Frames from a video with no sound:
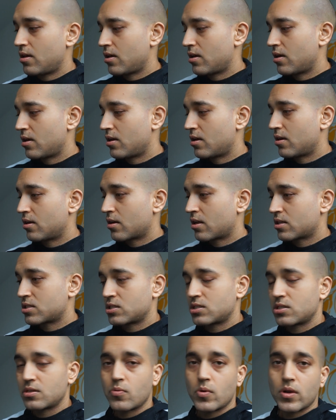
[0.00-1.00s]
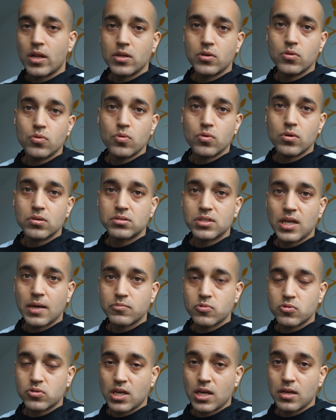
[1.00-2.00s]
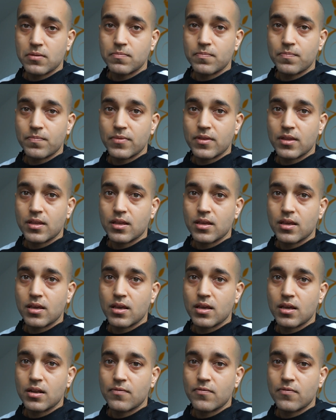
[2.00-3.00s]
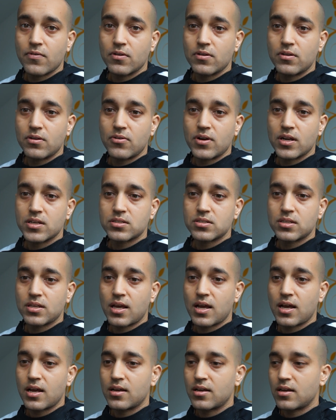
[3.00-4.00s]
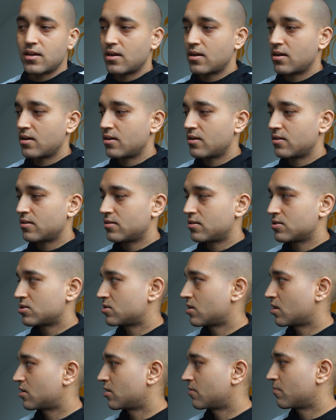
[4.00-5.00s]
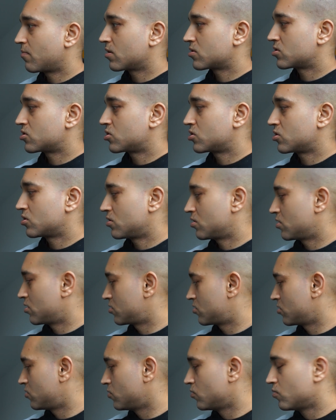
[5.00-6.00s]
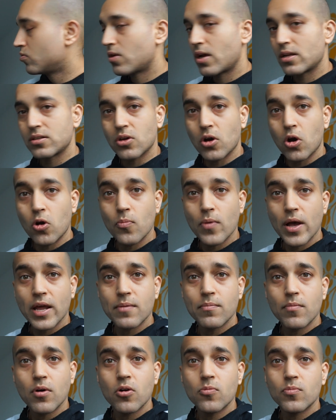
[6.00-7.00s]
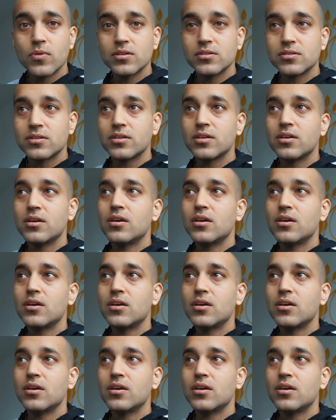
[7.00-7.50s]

And that's what I do time to time. And for the rest, there's nothing much to do at home at the moment.